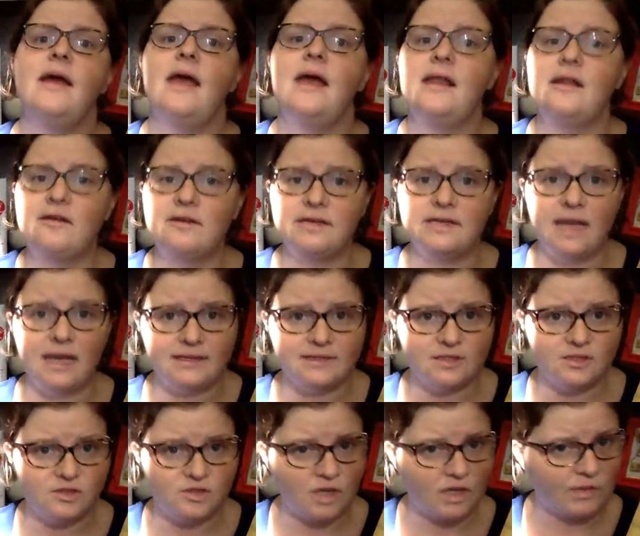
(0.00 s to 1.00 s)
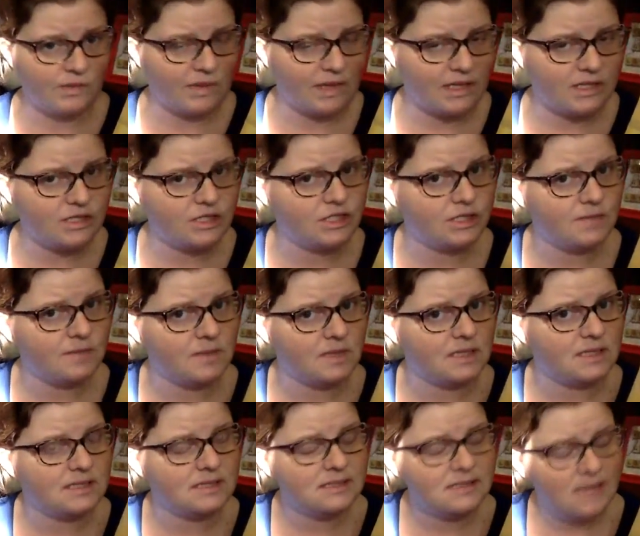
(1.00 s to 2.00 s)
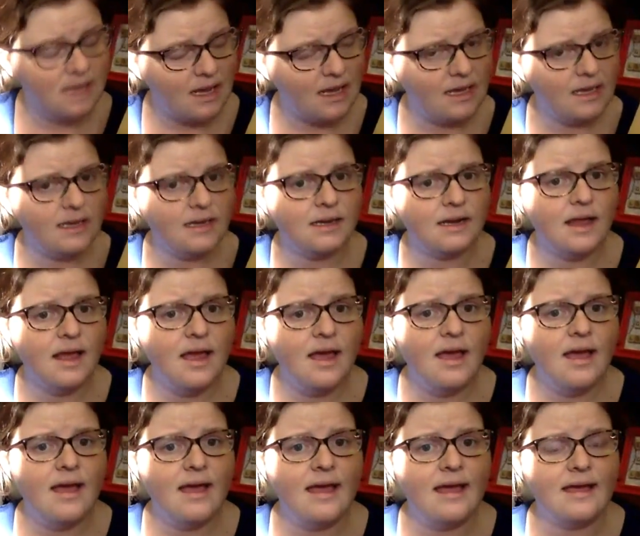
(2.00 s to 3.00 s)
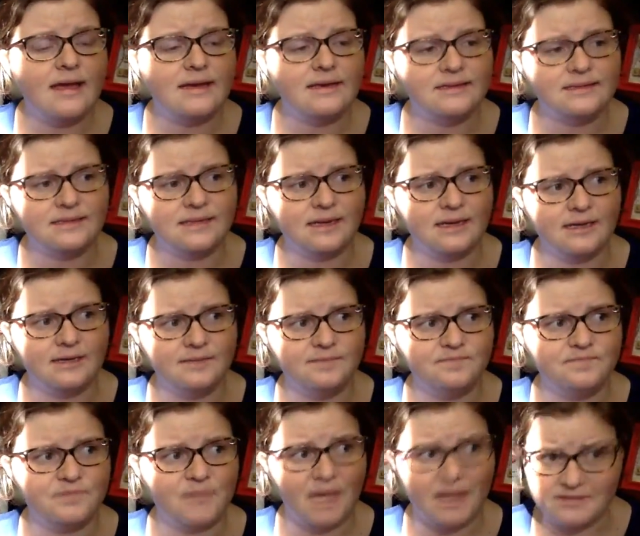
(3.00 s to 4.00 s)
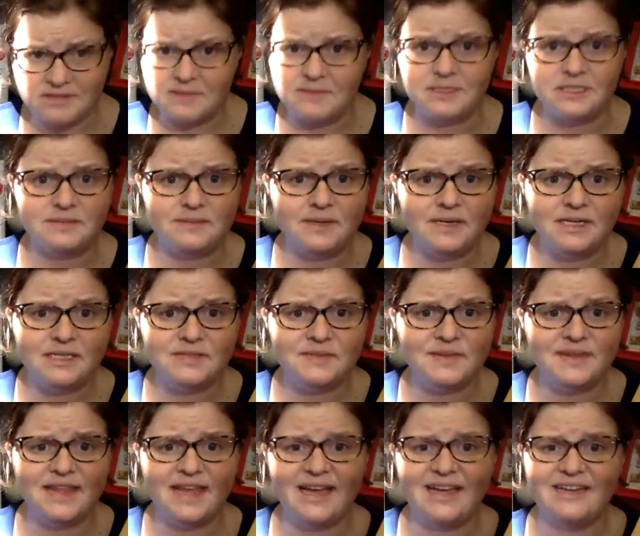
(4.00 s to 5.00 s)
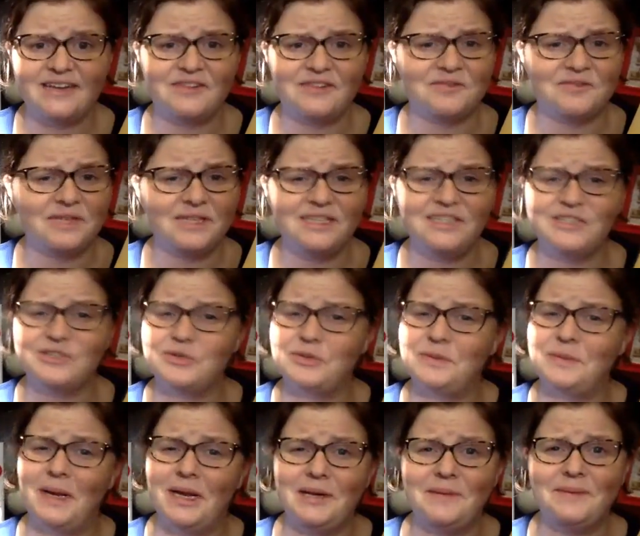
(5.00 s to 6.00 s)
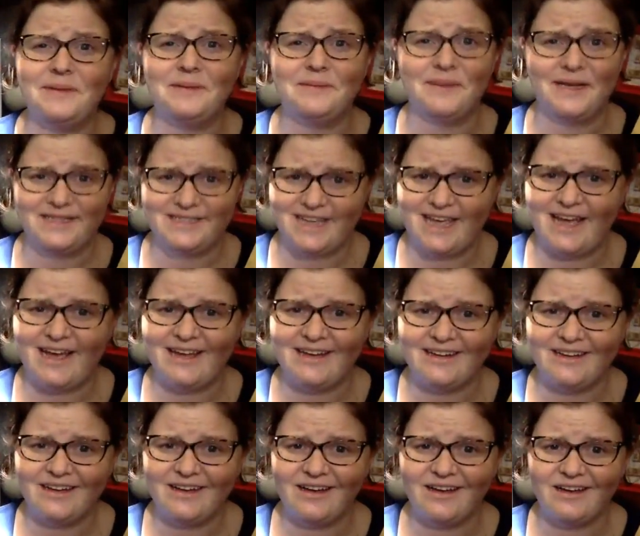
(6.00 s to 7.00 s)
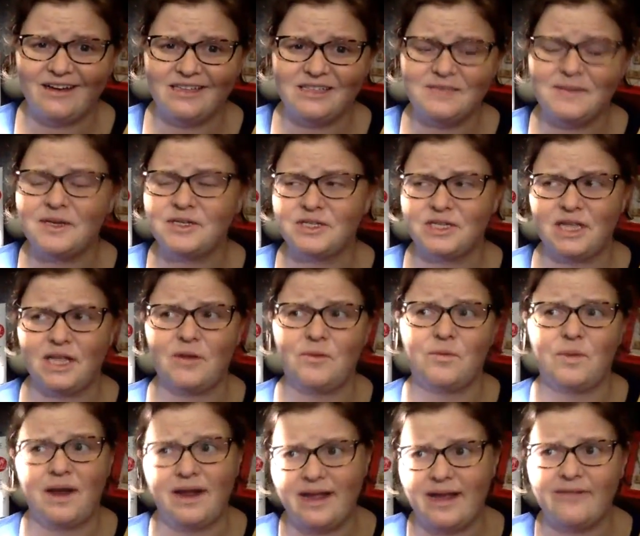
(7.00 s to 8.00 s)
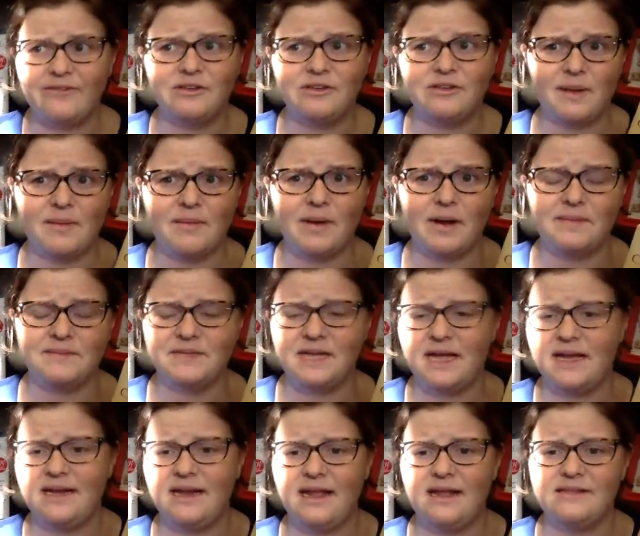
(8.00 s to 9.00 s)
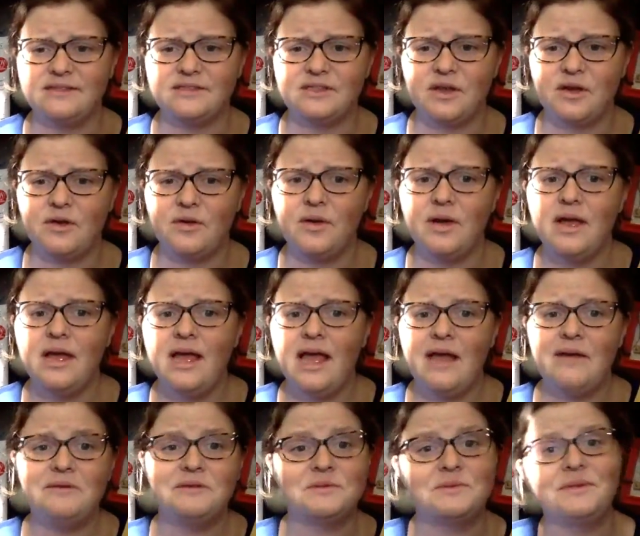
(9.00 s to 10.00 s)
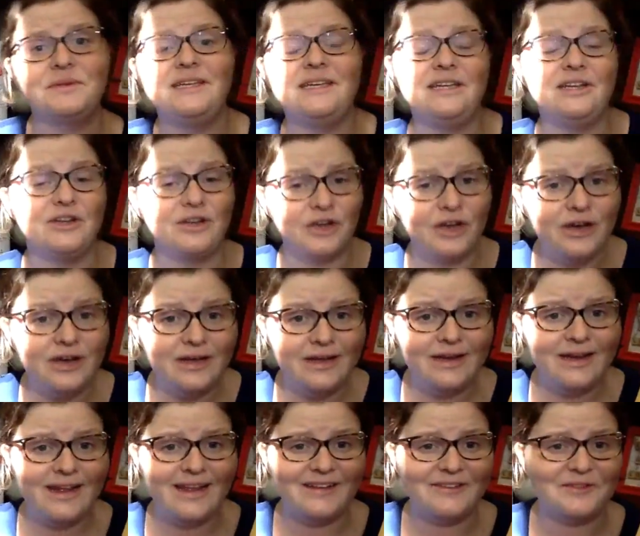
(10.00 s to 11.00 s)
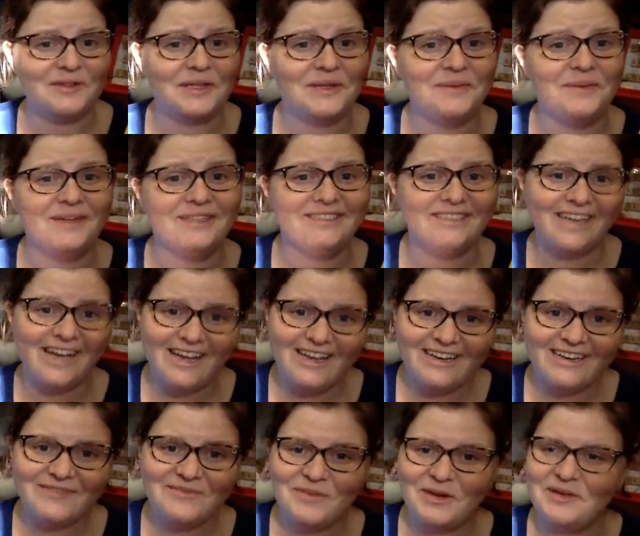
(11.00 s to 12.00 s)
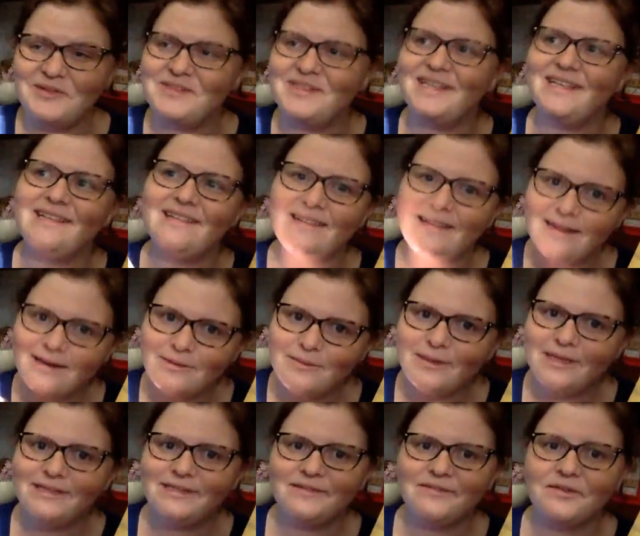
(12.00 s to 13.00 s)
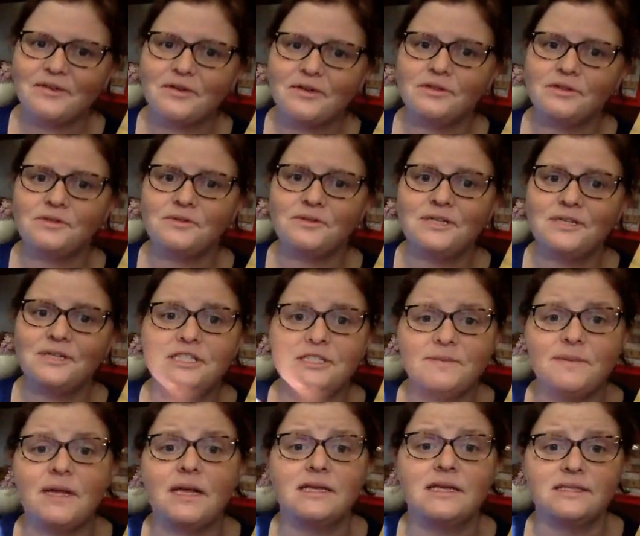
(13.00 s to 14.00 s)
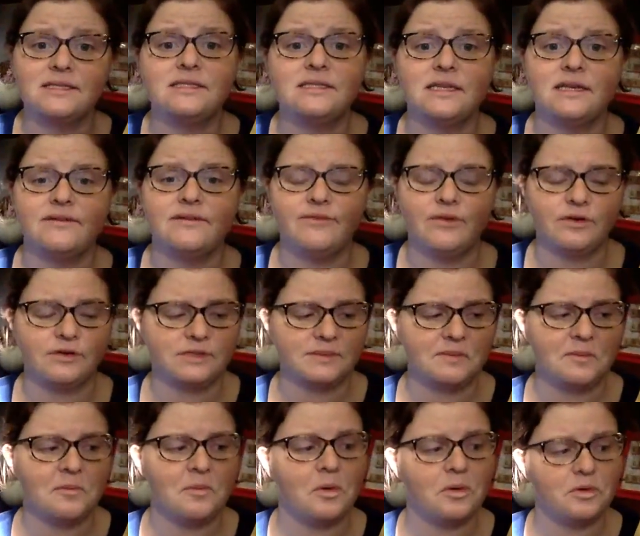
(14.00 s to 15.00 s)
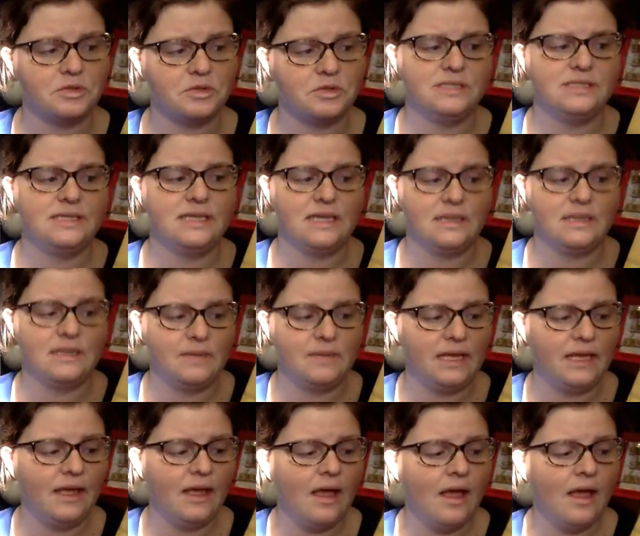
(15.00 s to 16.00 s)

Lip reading: He has a strained relationship with his son, and I have some experience with that, and it really just reminded me of my dad, especially like right after my mom died. And so it was really good and really well done, but it was a little bit difficult to read just because it did invoke some emotions in me.